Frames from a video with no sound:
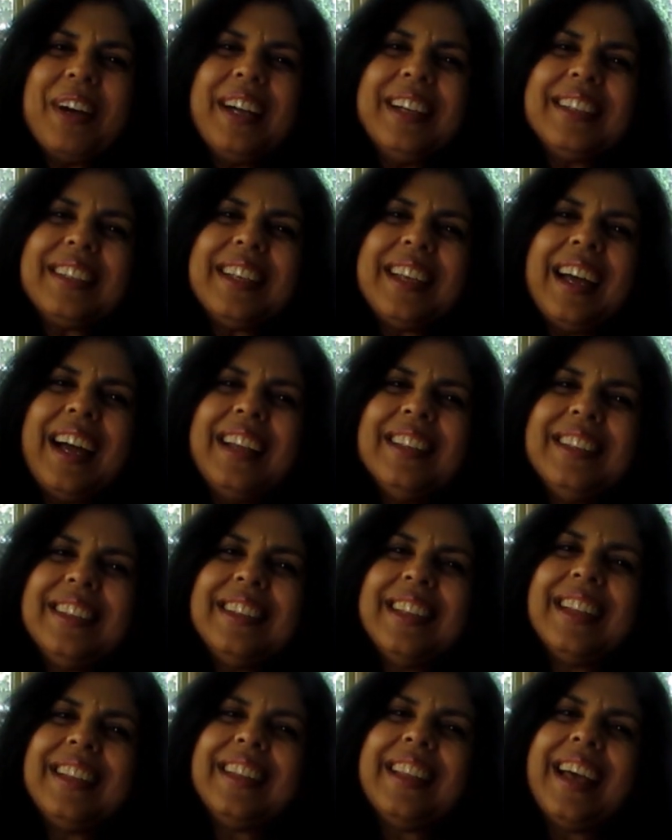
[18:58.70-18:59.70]
But other
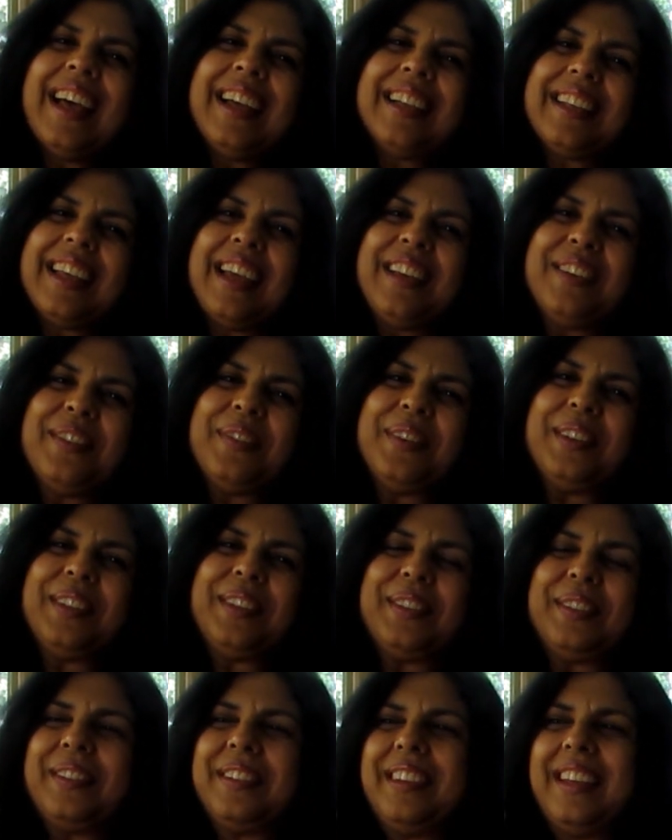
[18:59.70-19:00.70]
than that, I don't
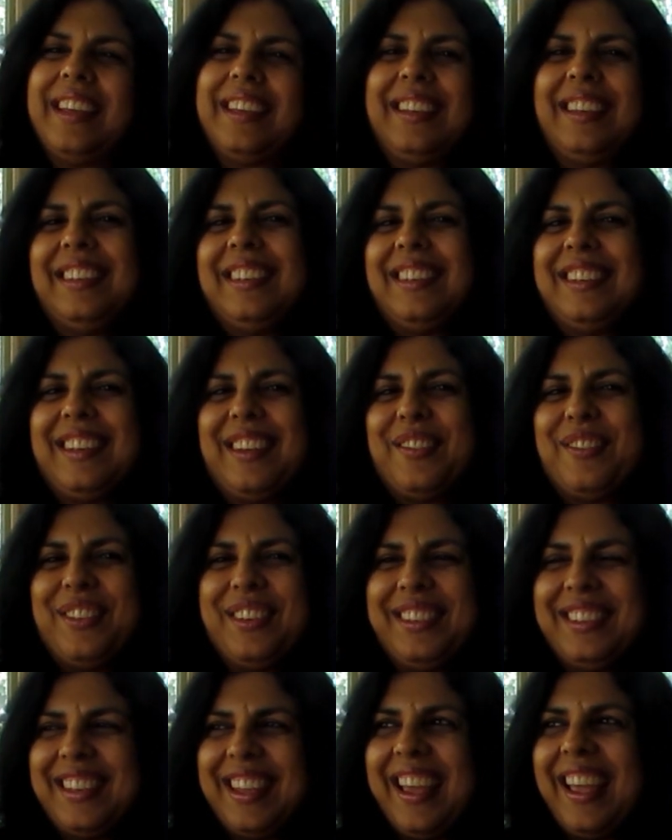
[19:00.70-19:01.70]
want to eat it
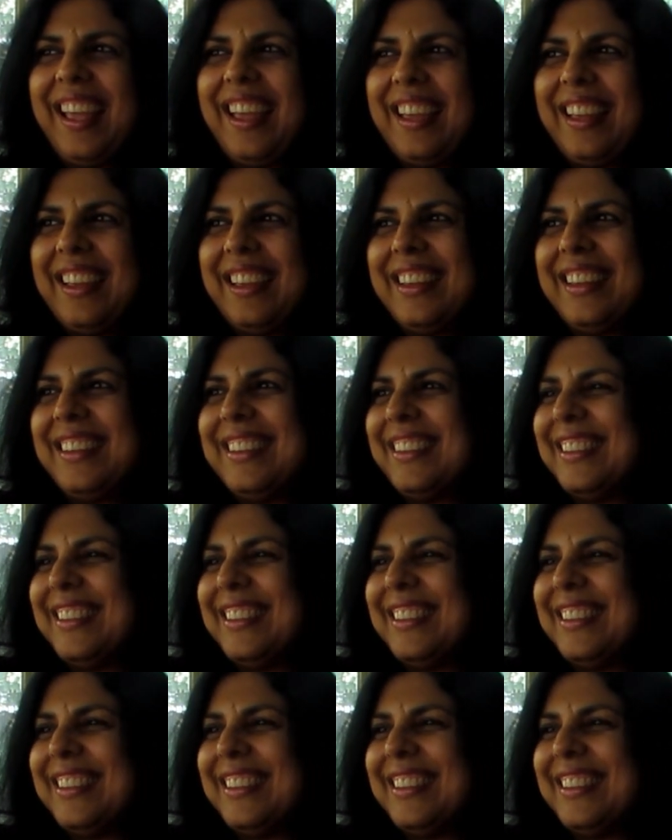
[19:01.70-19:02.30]
every day.